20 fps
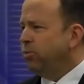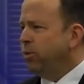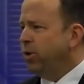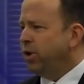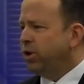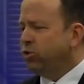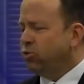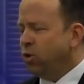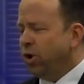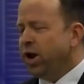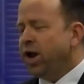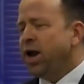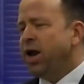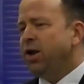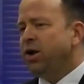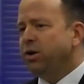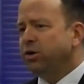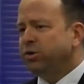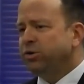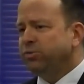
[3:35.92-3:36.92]
with 28
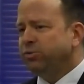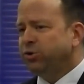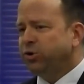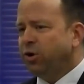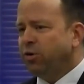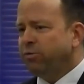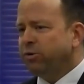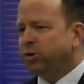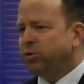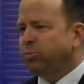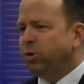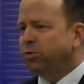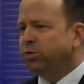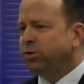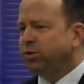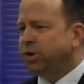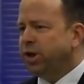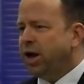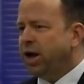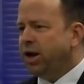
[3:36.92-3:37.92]
years of service,
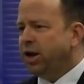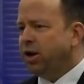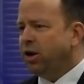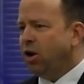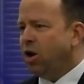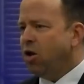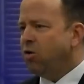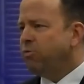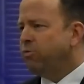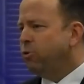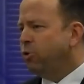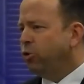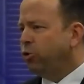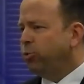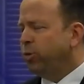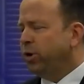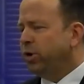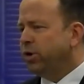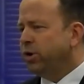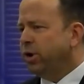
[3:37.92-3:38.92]
most of that in law
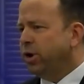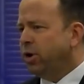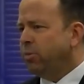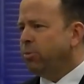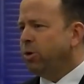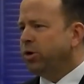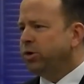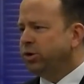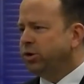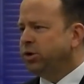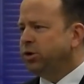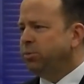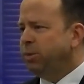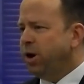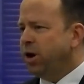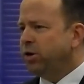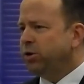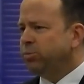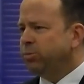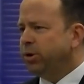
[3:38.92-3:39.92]
enforcement and emergency
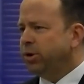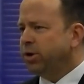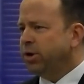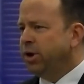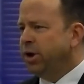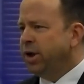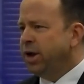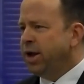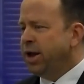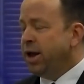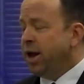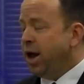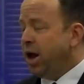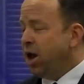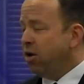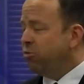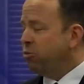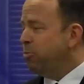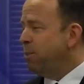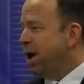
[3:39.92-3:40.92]
management.
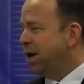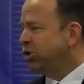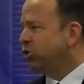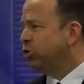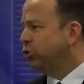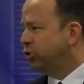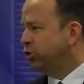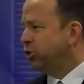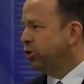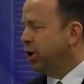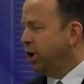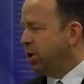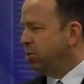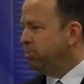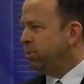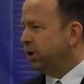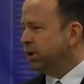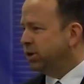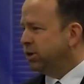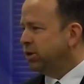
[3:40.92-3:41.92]
I have a master's degree
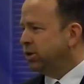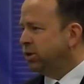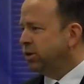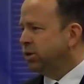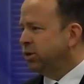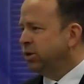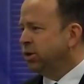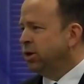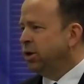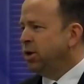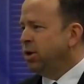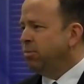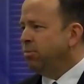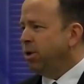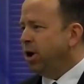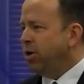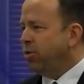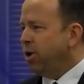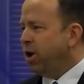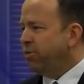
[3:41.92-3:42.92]
in business.
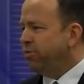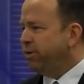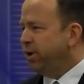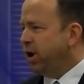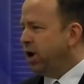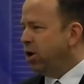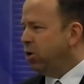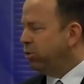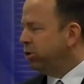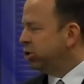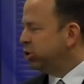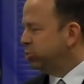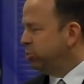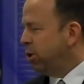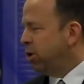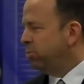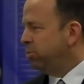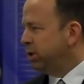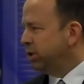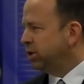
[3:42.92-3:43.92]
My wife and I own a
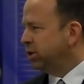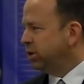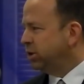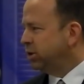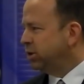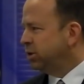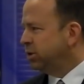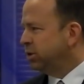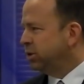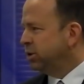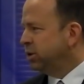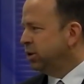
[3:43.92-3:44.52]
small business.